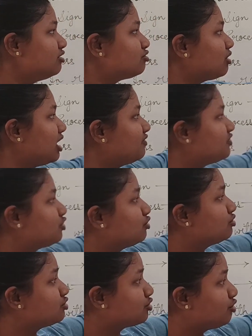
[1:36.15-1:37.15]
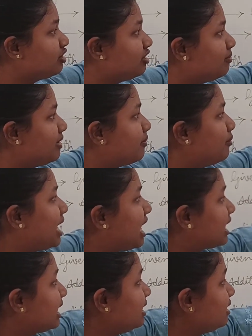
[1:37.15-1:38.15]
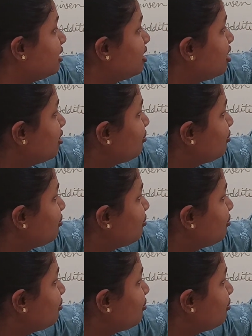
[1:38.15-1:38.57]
so I have shown in bracket,